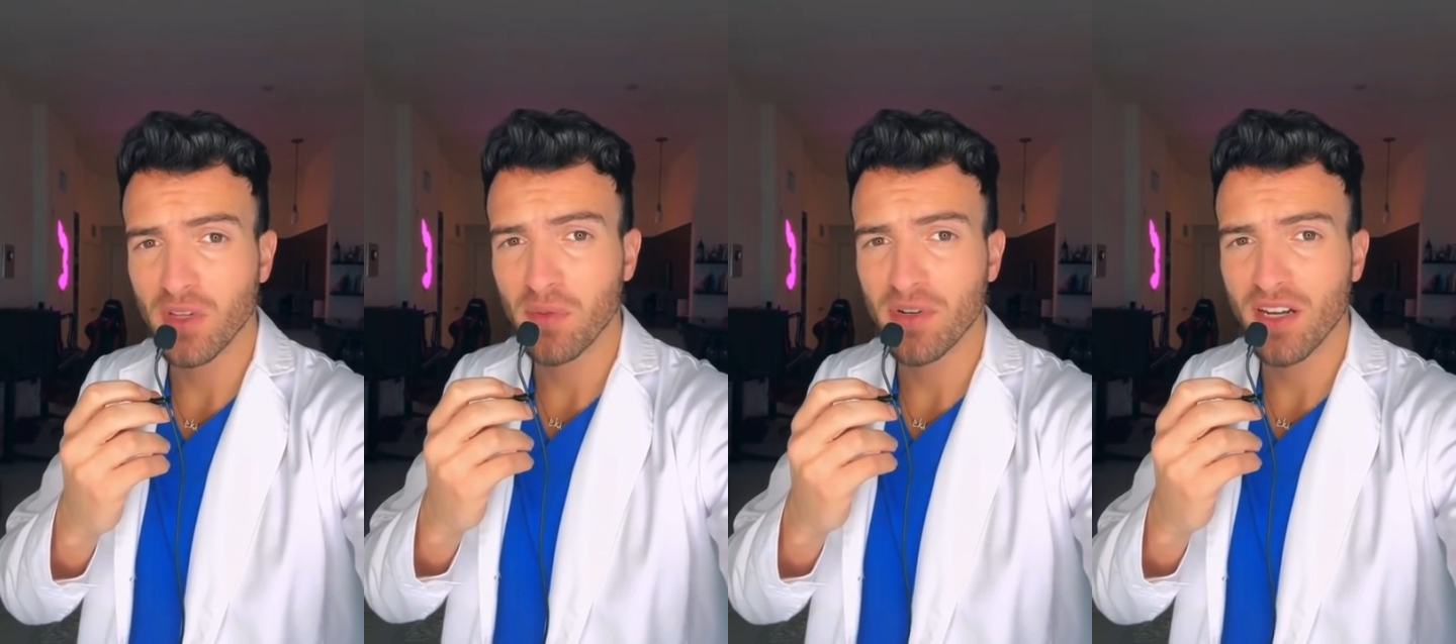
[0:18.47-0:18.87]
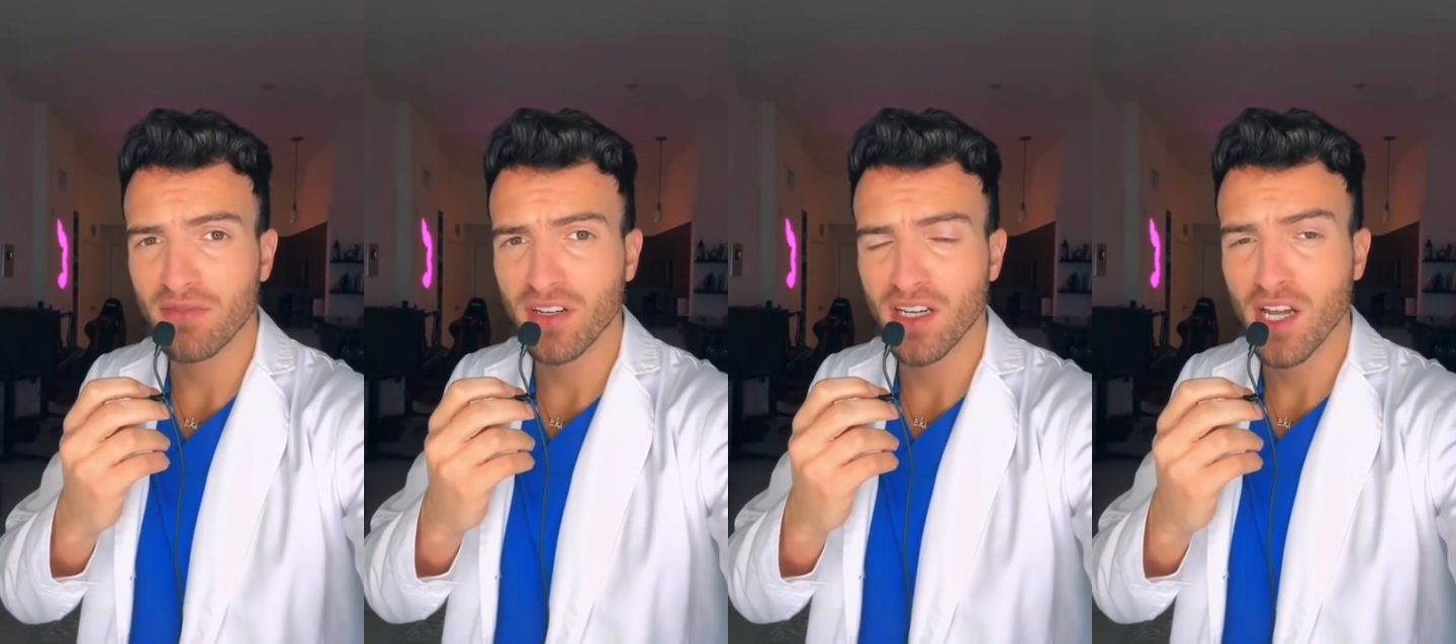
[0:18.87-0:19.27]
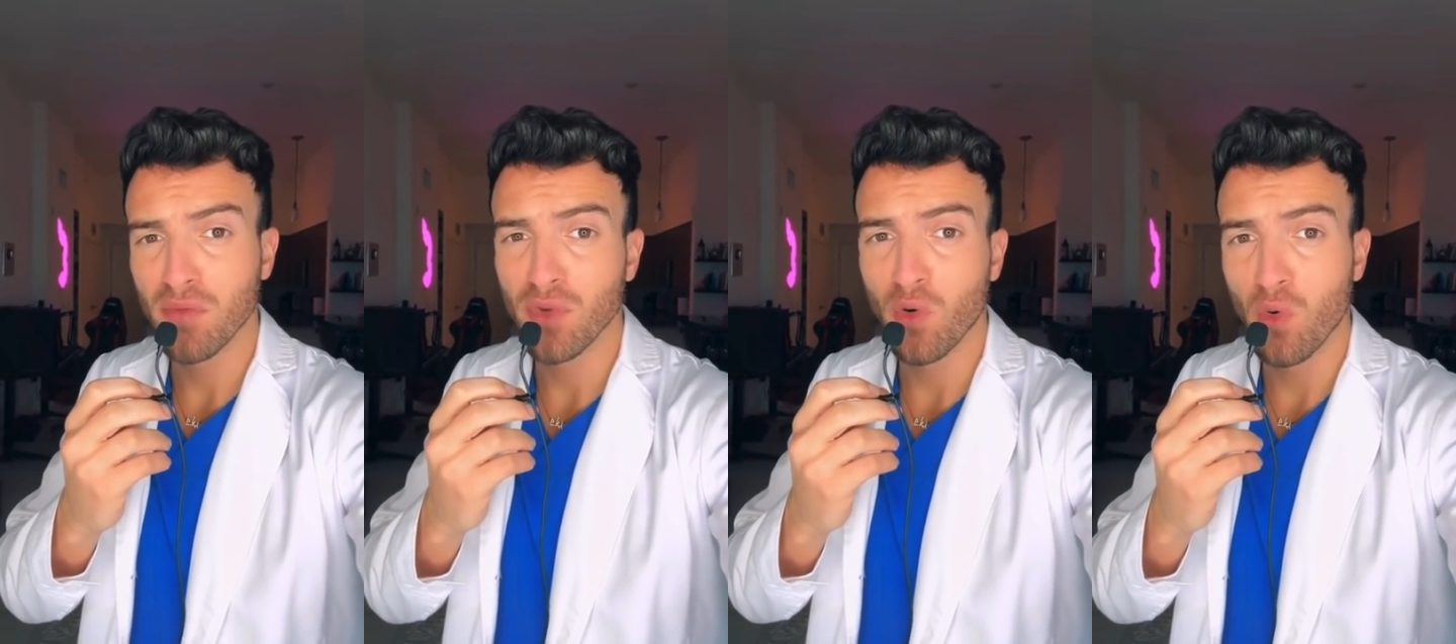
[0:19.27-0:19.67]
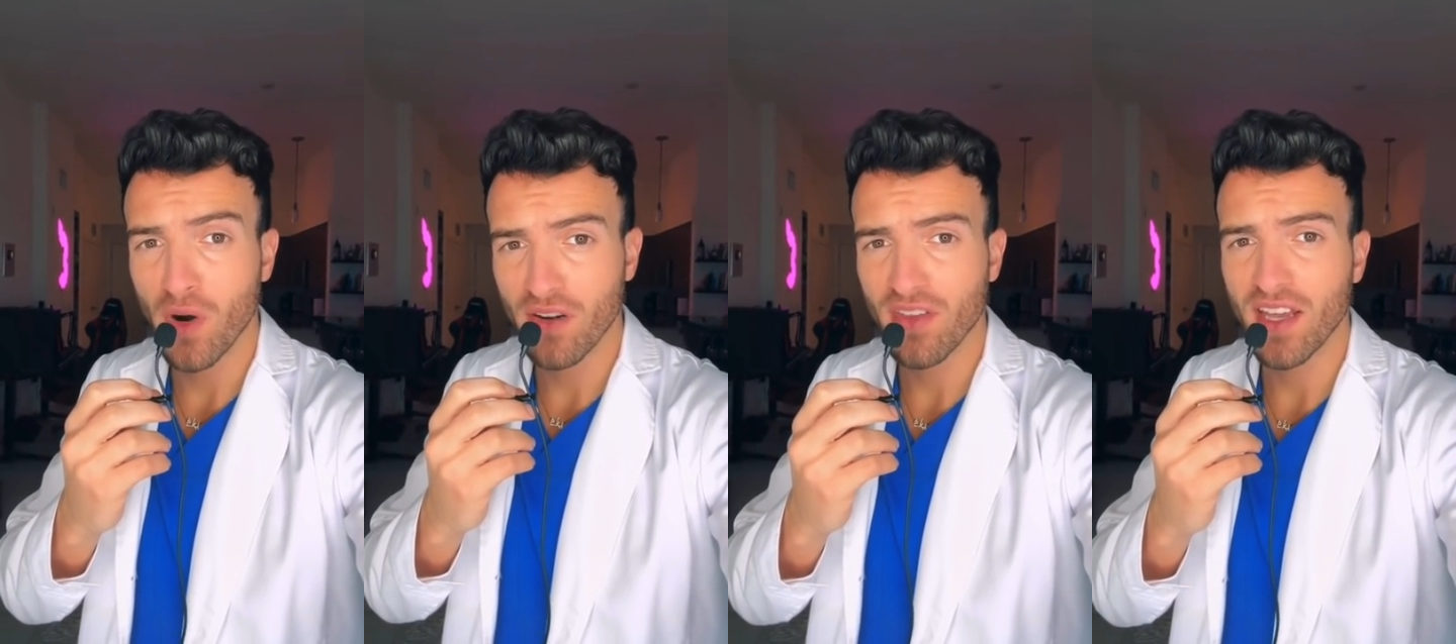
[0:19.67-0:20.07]
with epinephrine, but
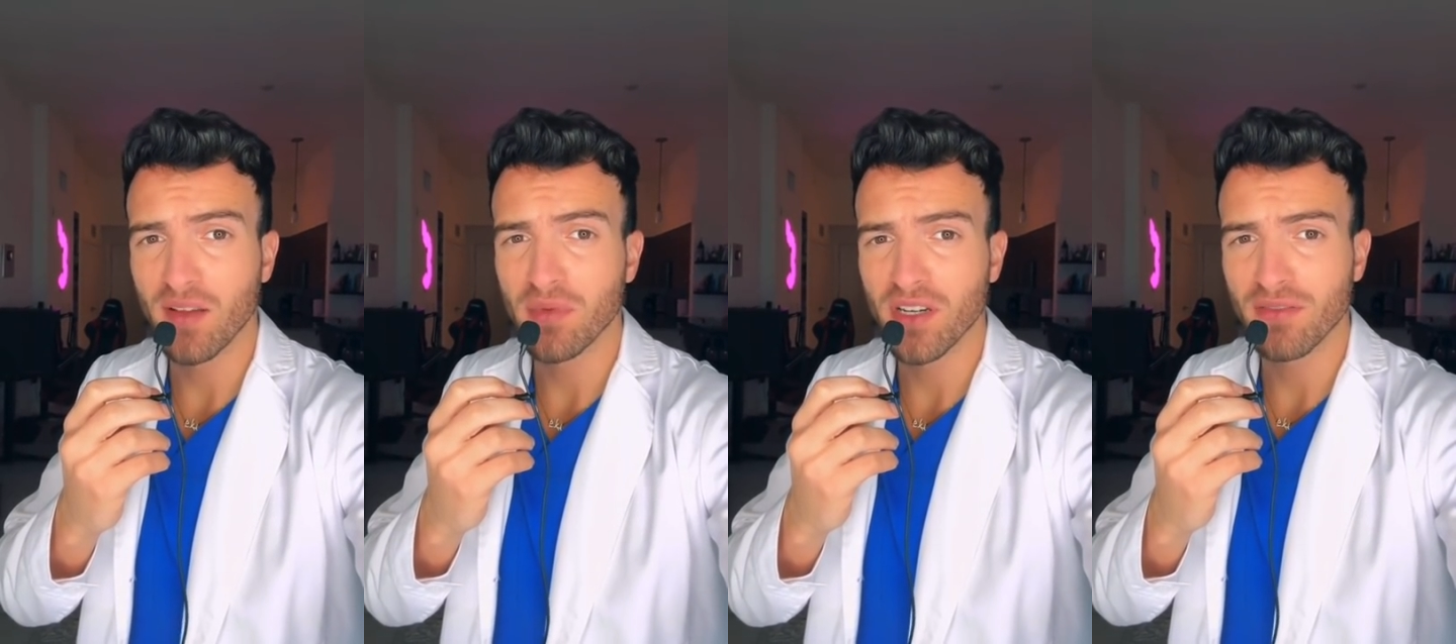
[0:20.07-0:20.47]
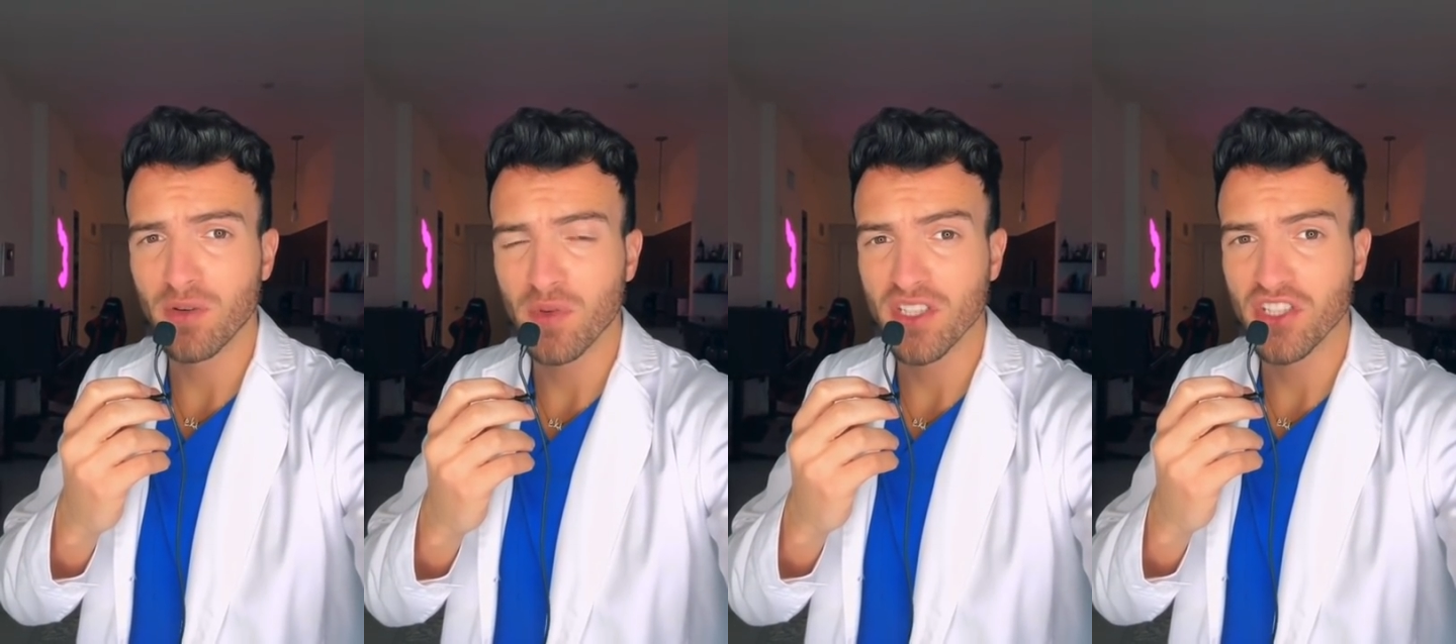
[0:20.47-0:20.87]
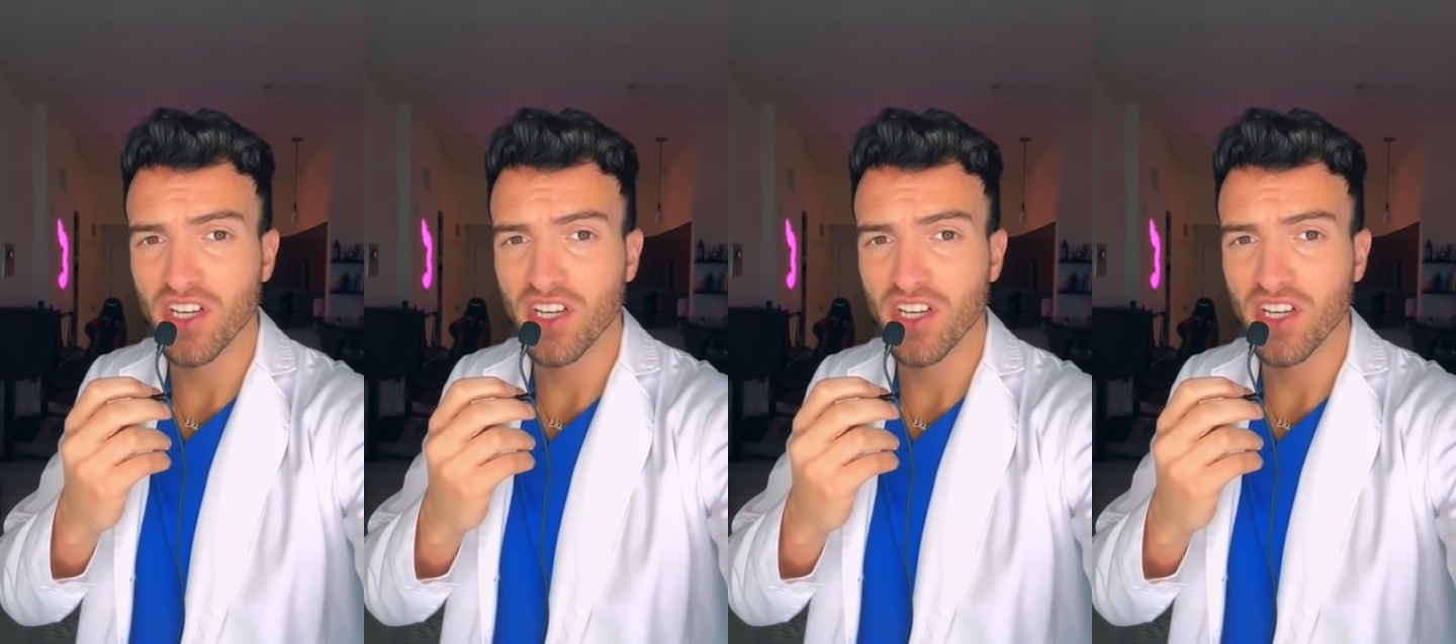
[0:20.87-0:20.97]
where that epinephrine was